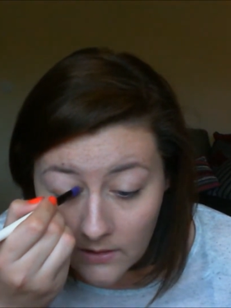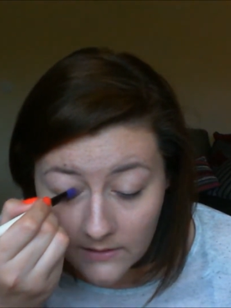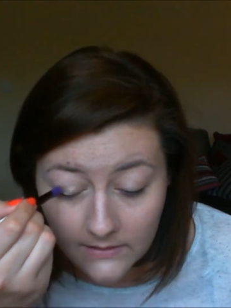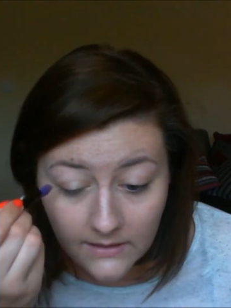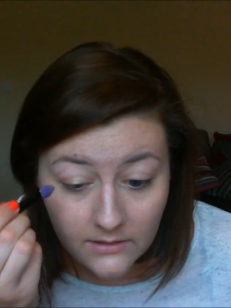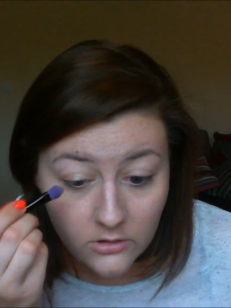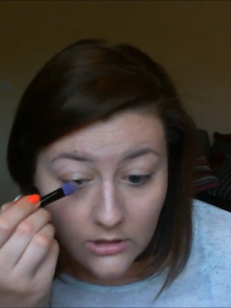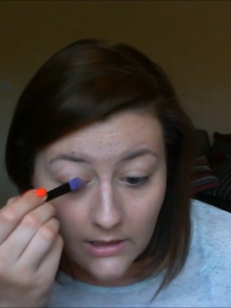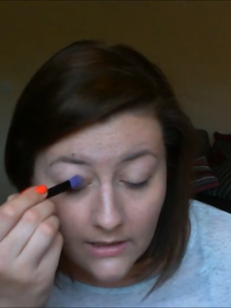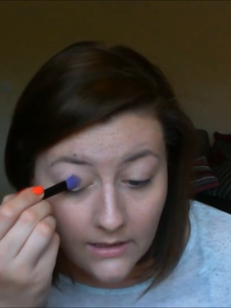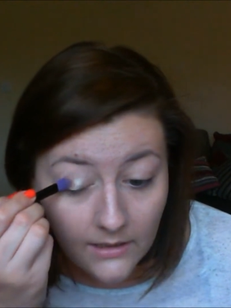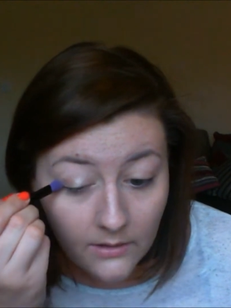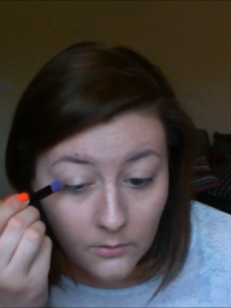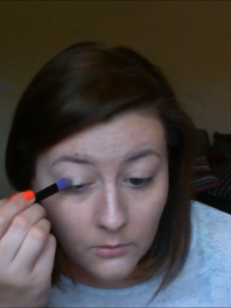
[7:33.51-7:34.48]
It's actually
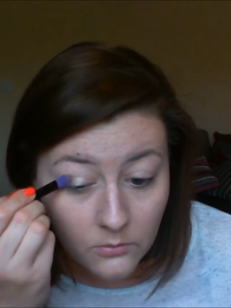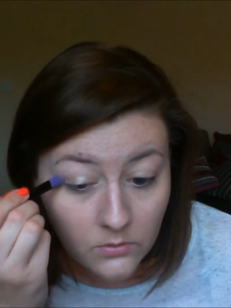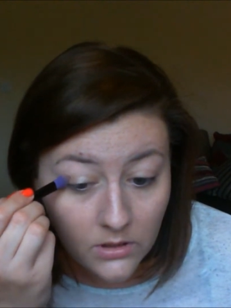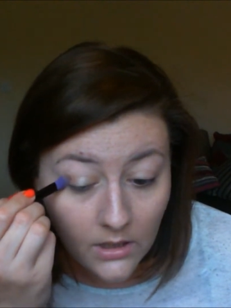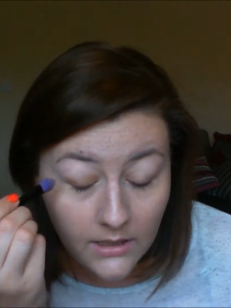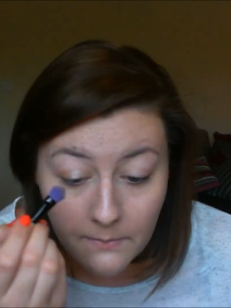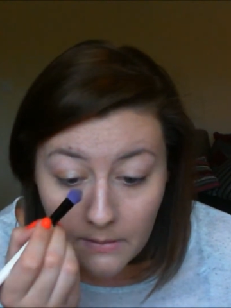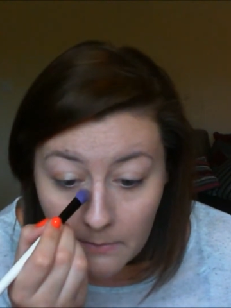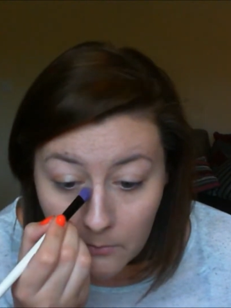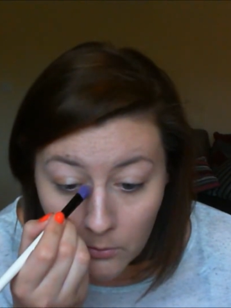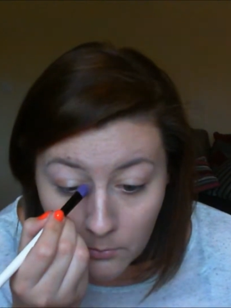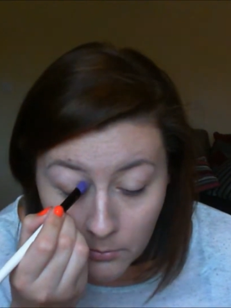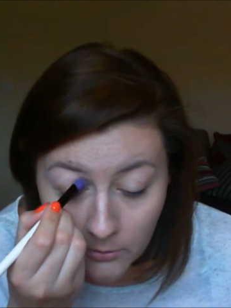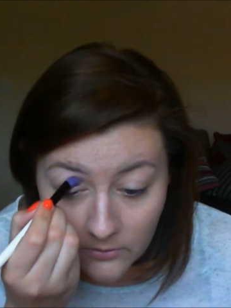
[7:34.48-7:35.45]
a little tiny bit
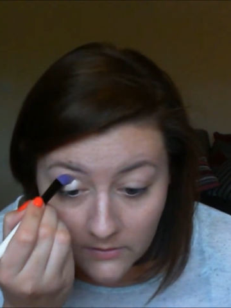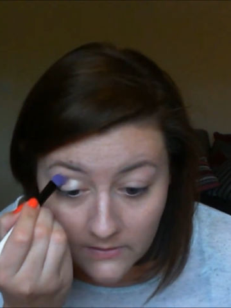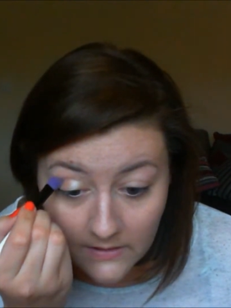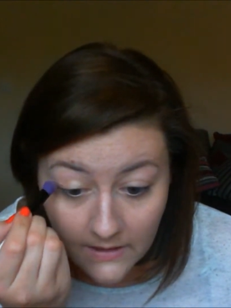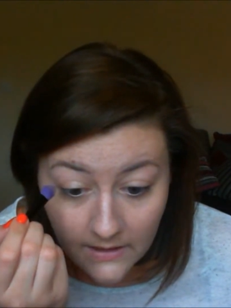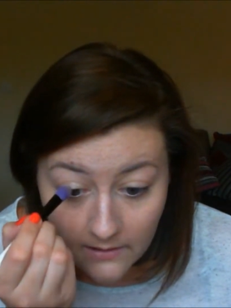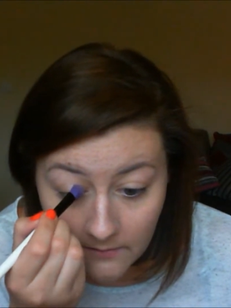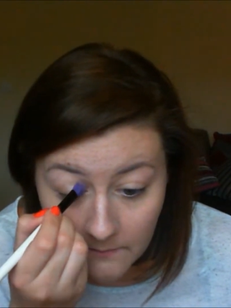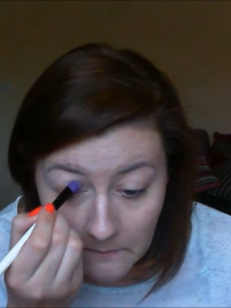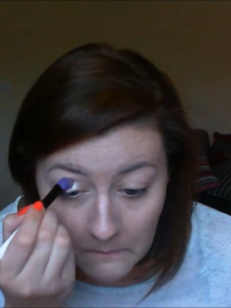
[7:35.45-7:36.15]
more bronzy,